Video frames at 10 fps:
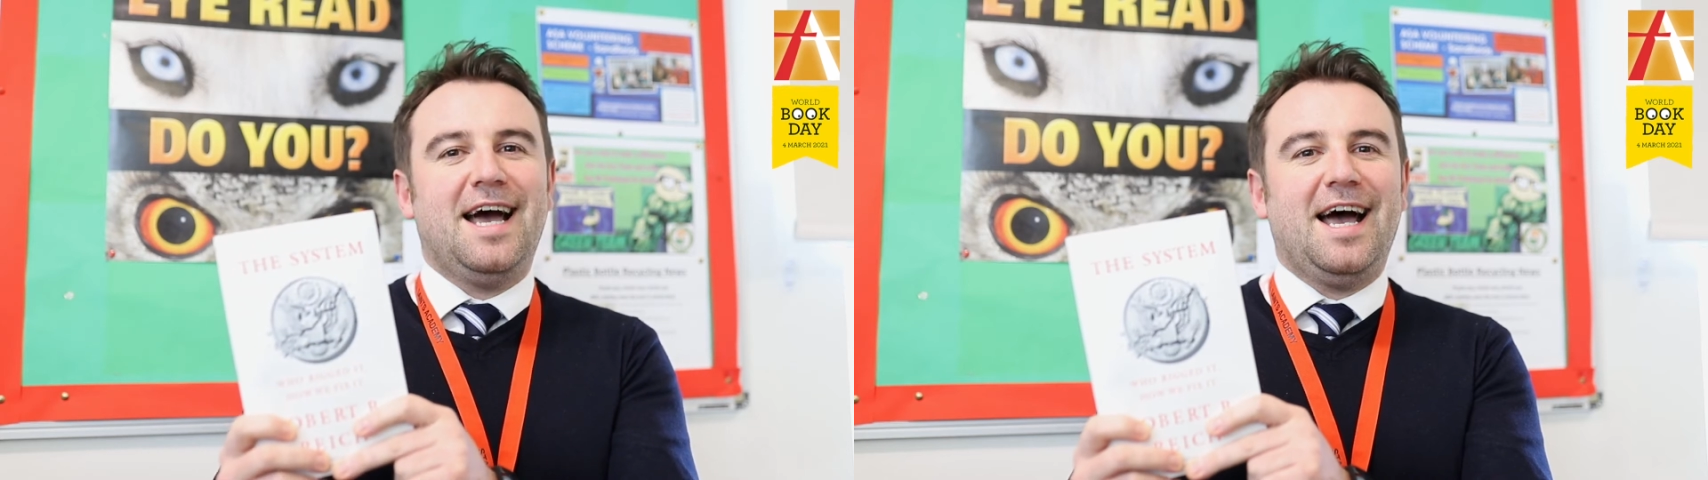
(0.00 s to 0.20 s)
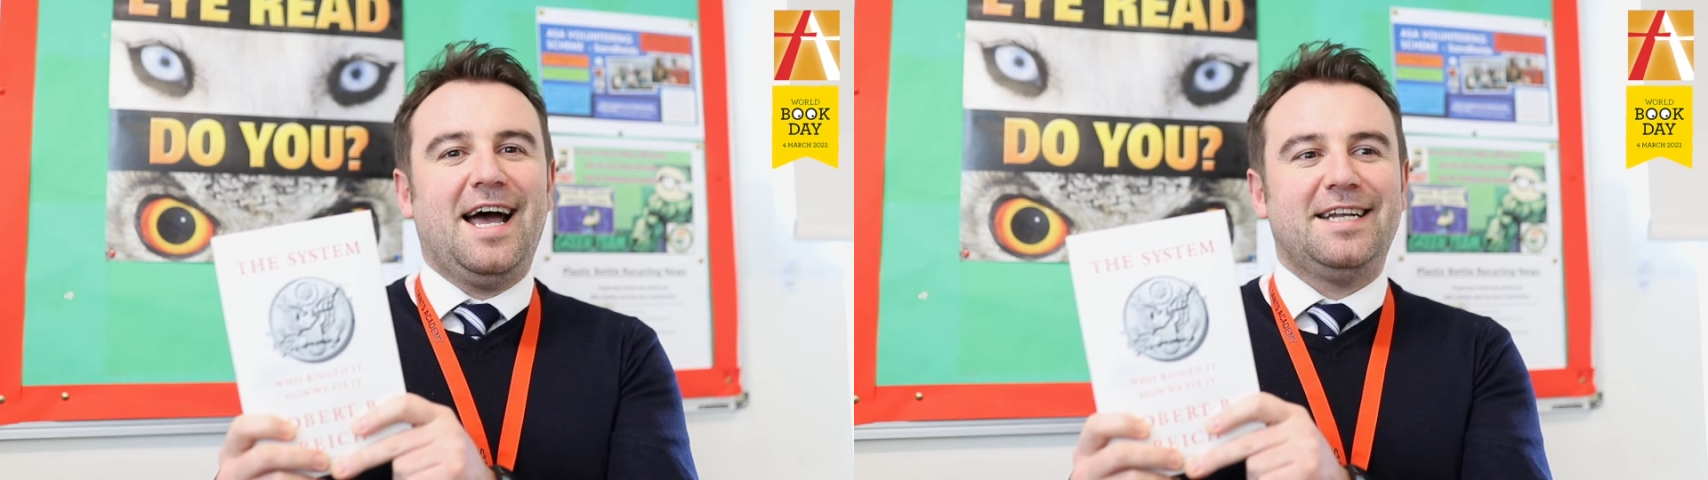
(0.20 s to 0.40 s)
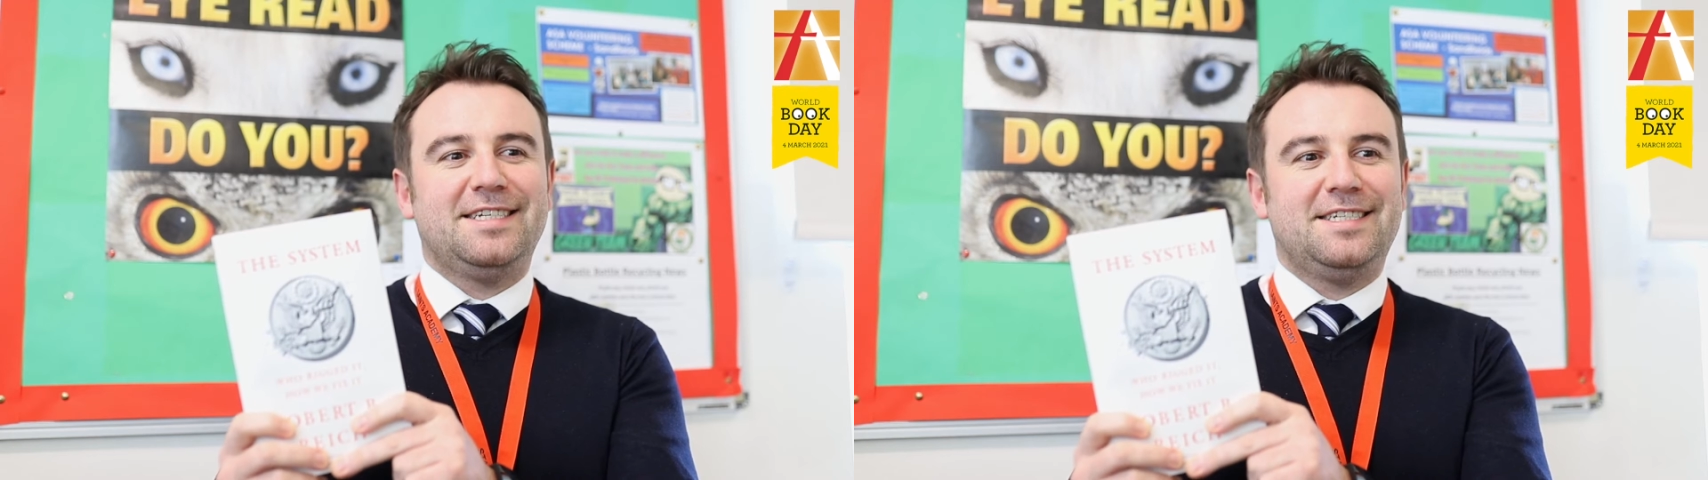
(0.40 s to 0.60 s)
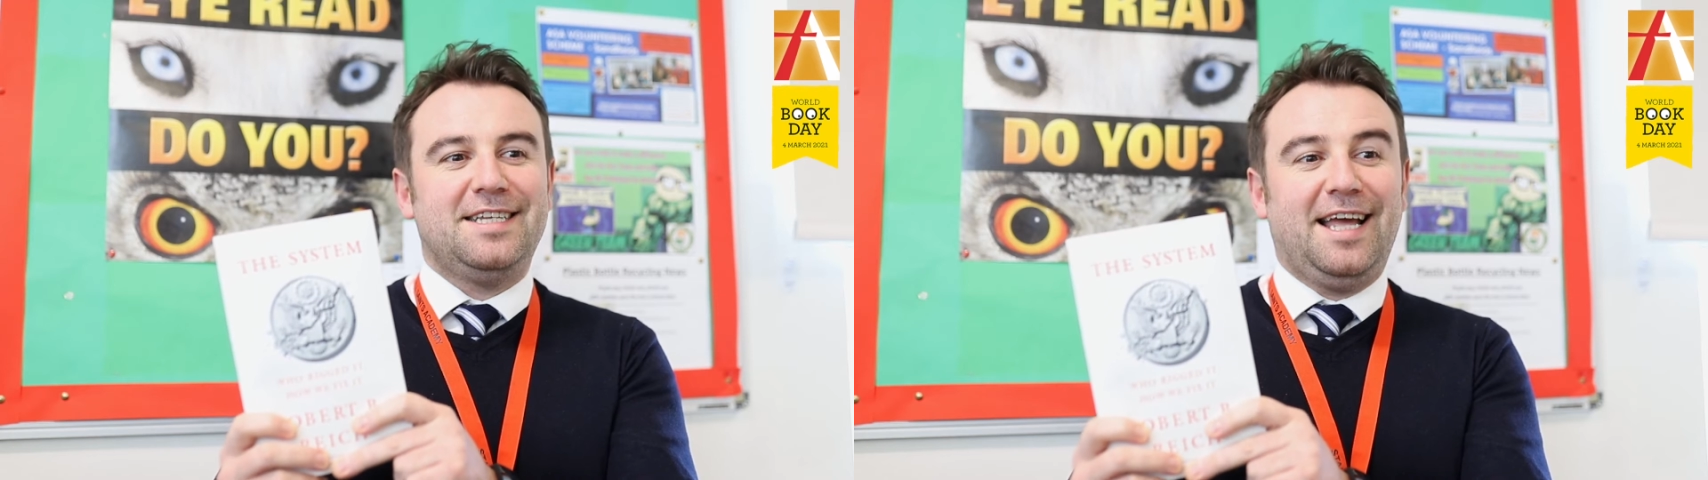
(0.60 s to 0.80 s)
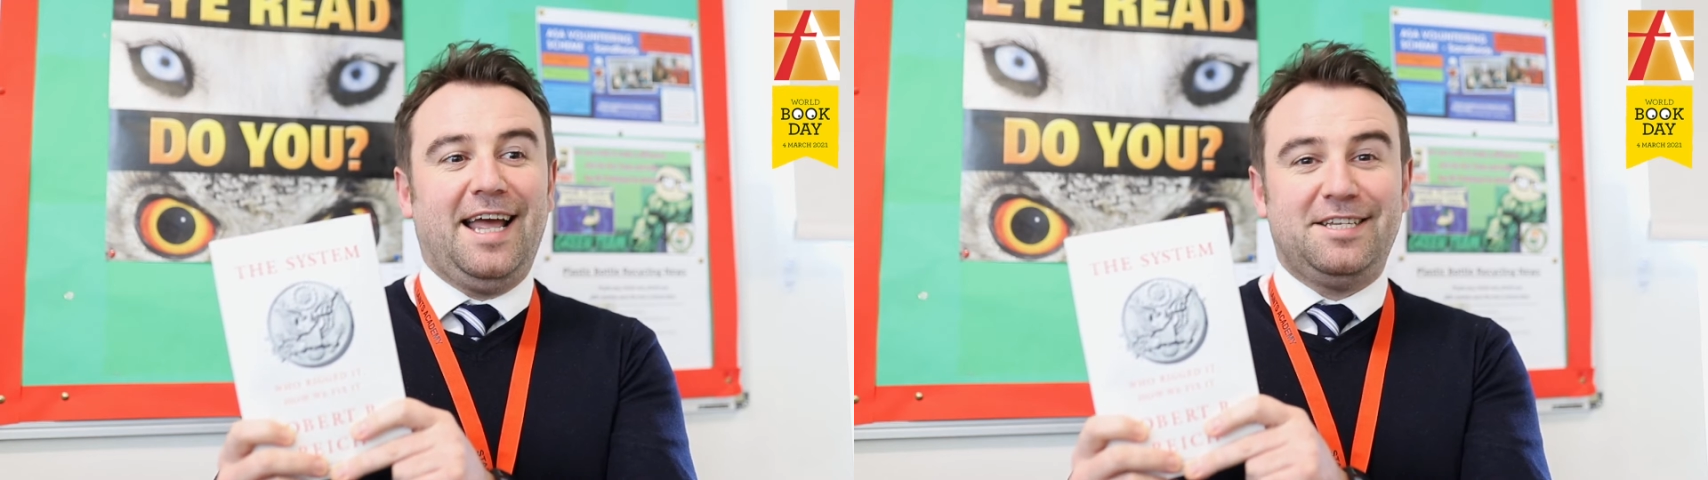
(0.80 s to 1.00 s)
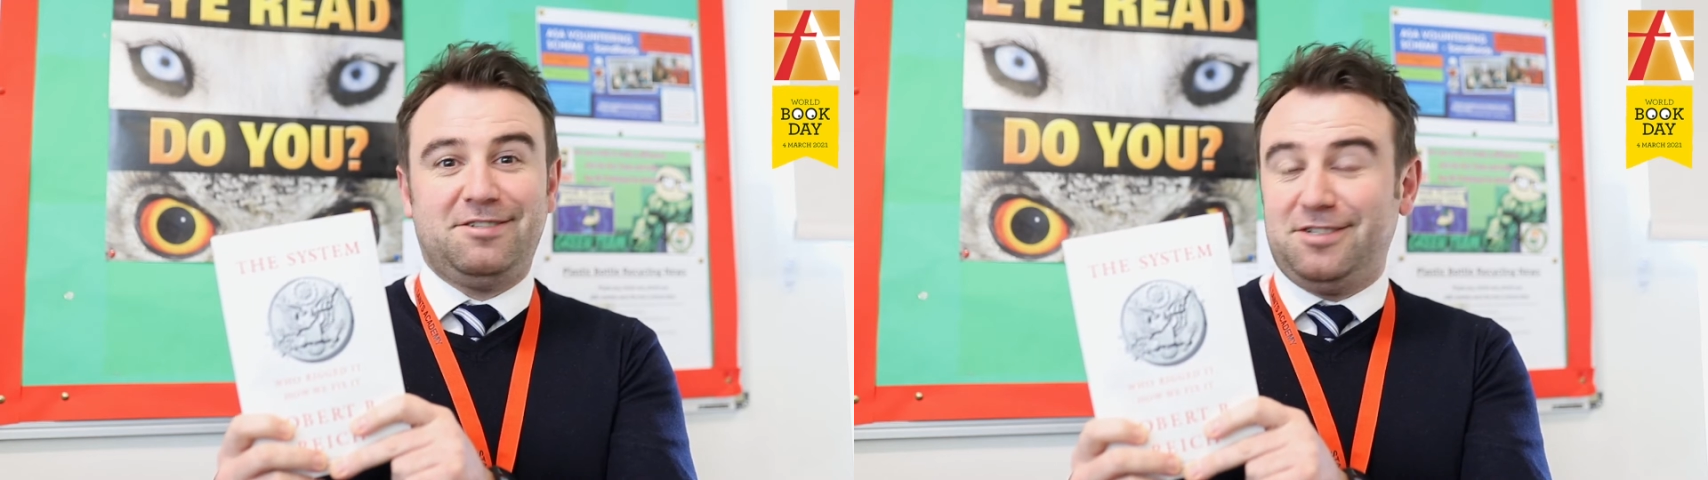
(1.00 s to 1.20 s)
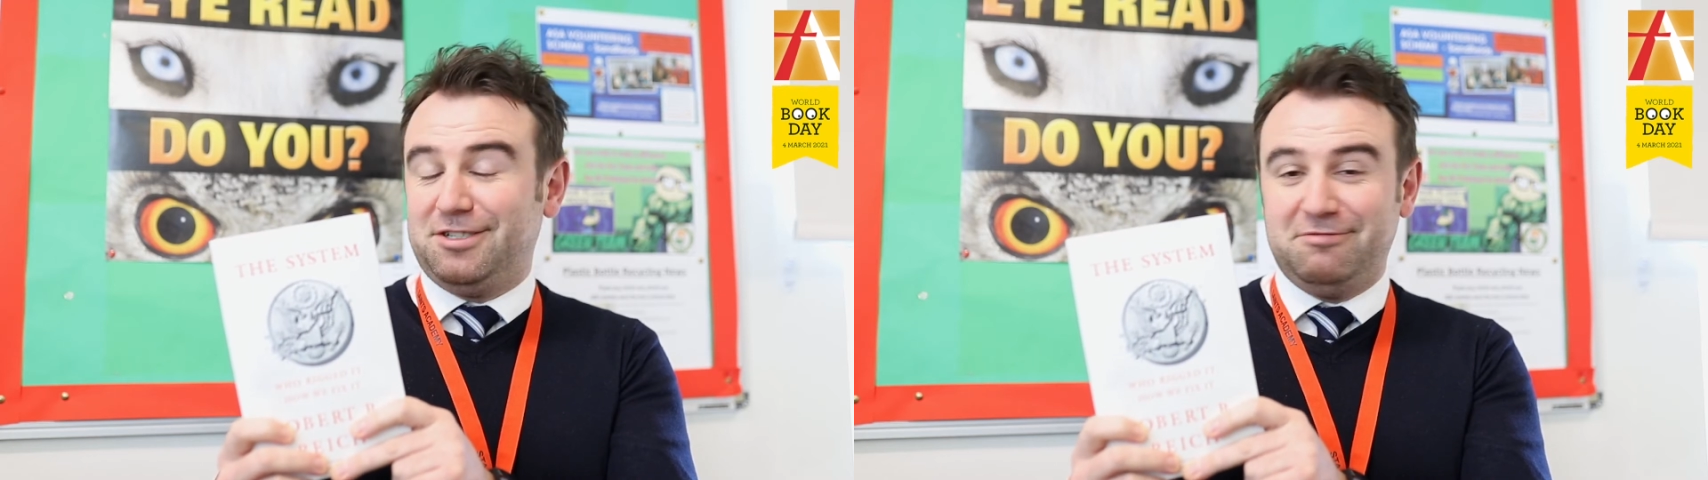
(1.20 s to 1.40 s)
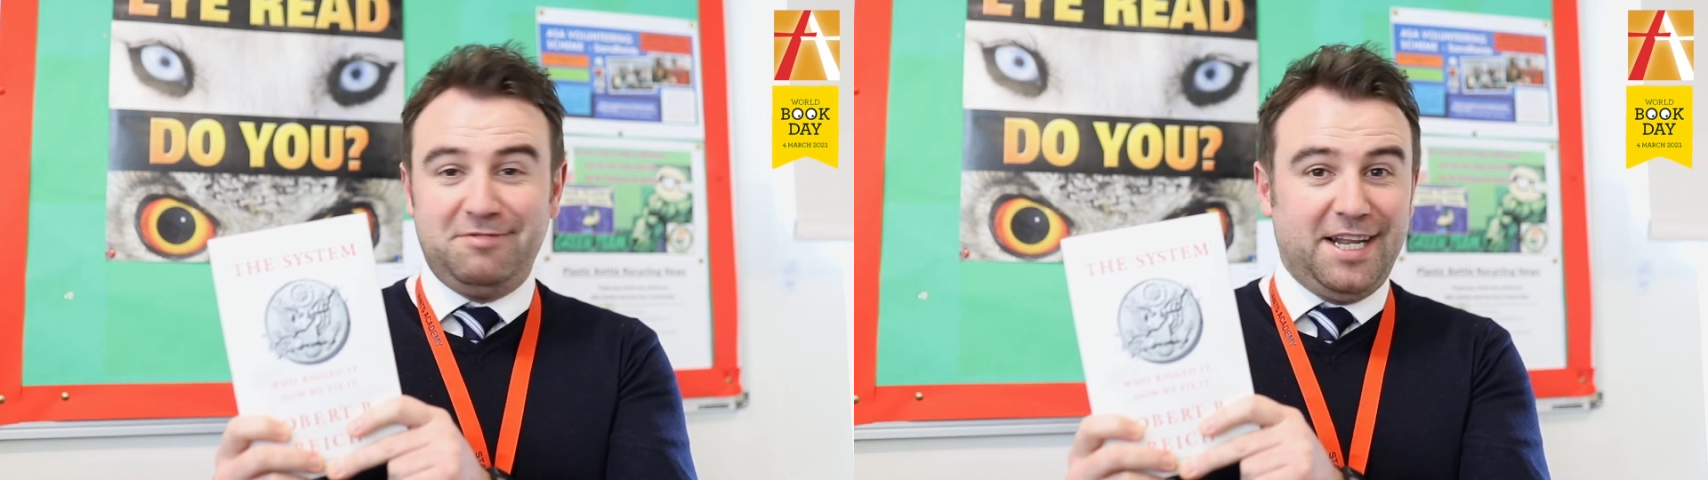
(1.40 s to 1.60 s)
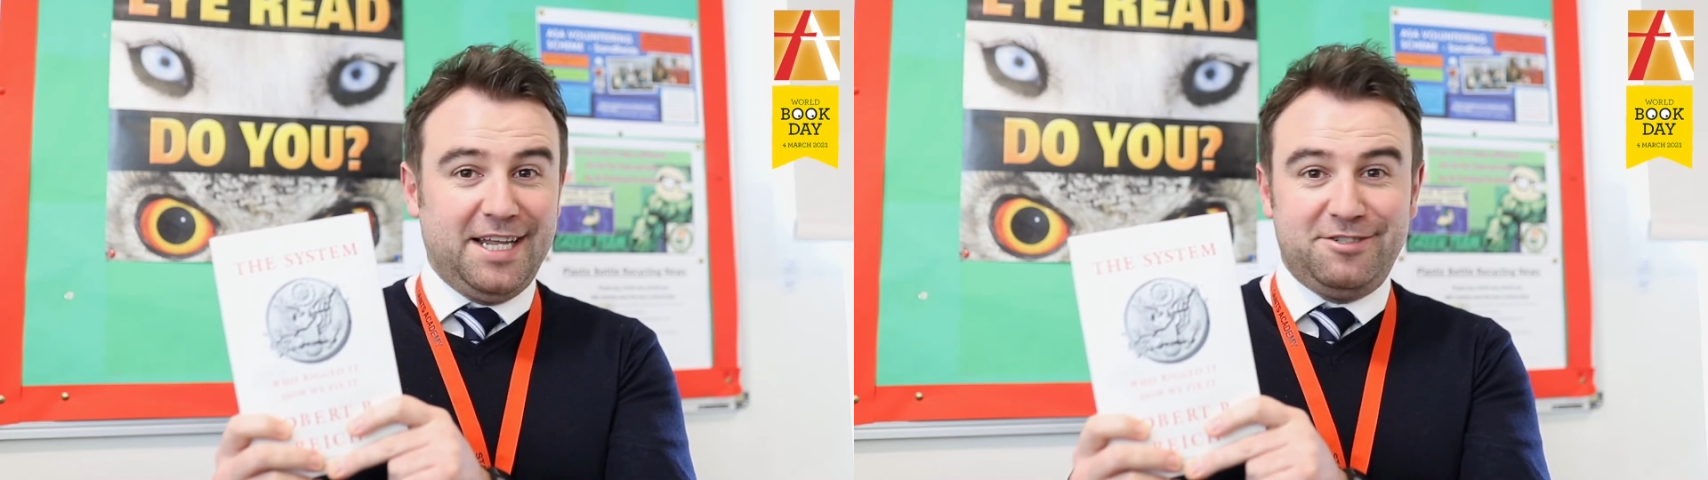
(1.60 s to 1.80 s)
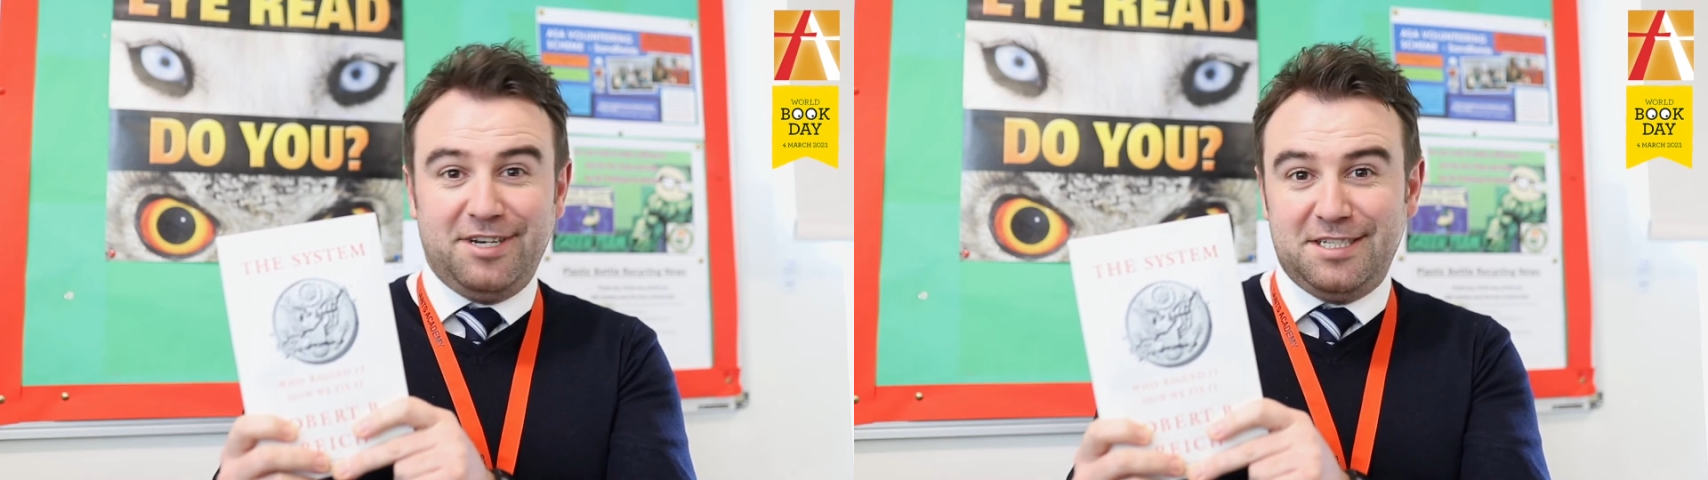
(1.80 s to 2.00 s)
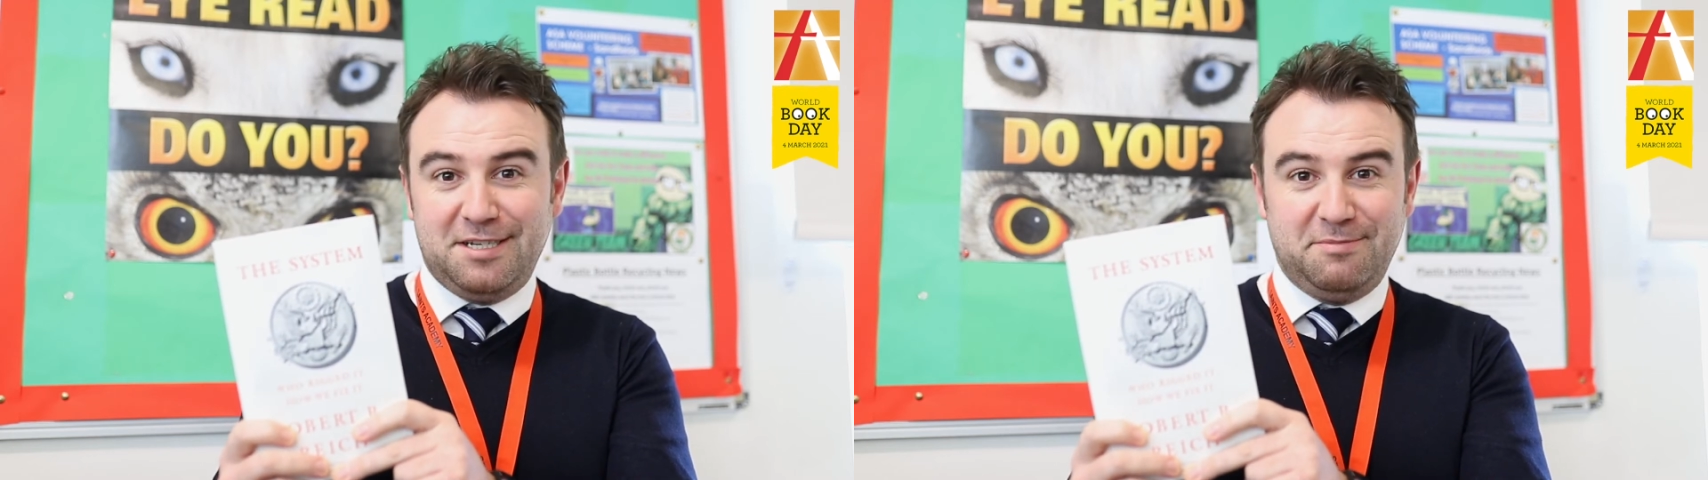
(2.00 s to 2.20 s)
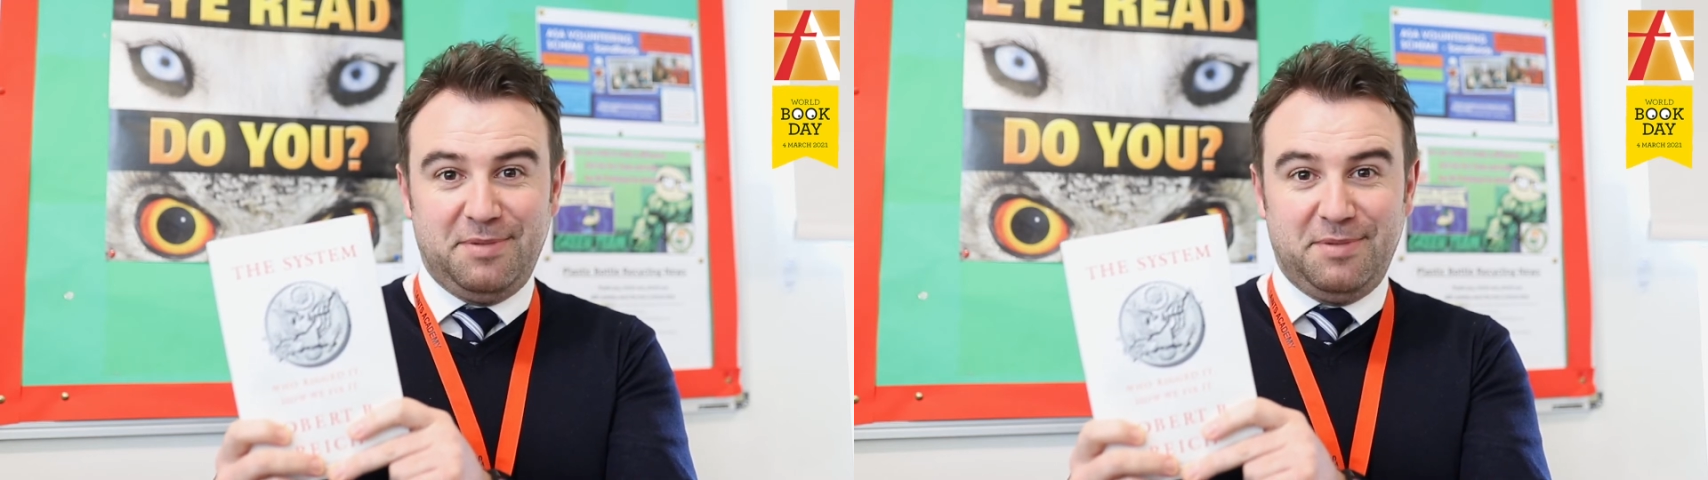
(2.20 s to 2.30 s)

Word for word: And it's just really interesting